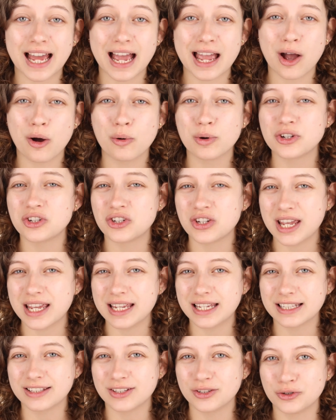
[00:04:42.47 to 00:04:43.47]
I always
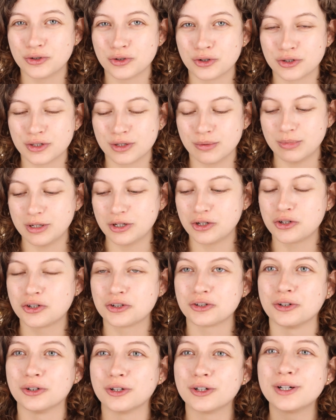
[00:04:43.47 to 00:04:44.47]
shake it just to be
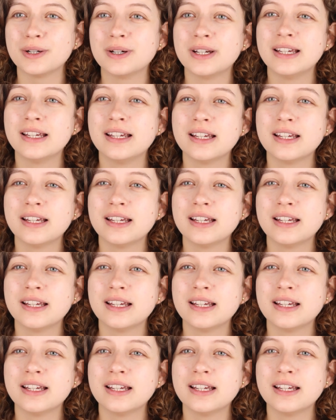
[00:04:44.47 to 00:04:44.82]
sure.